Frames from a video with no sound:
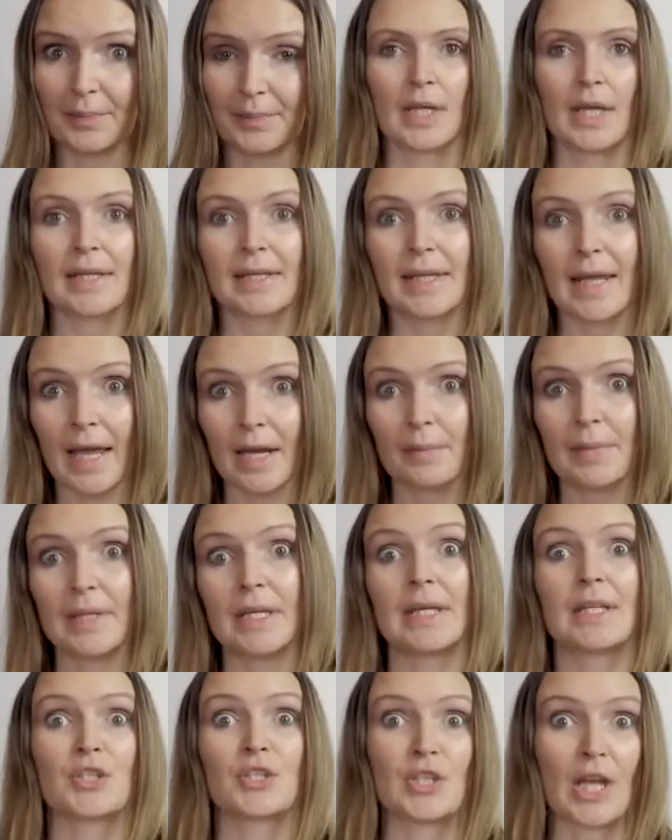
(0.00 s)
It can
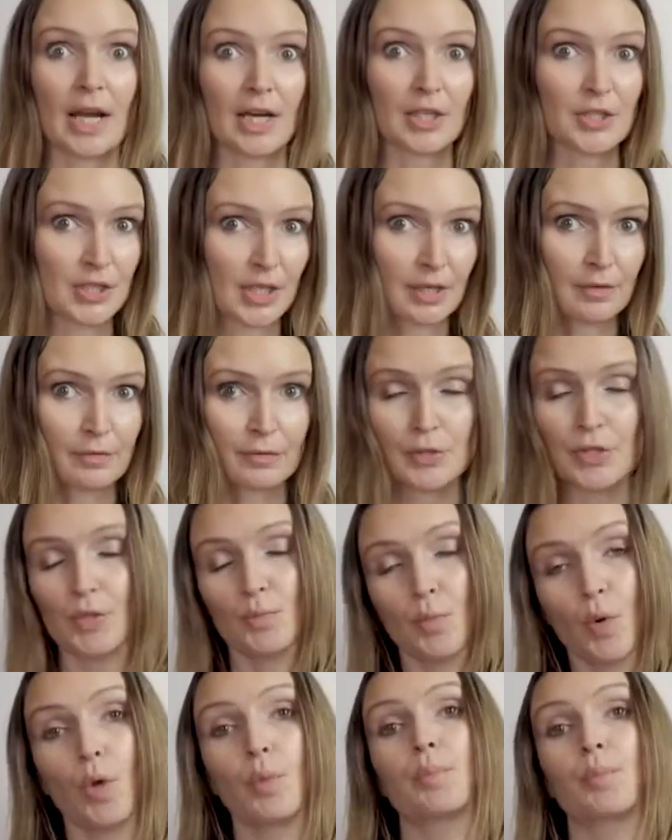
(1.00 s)
be challenging for small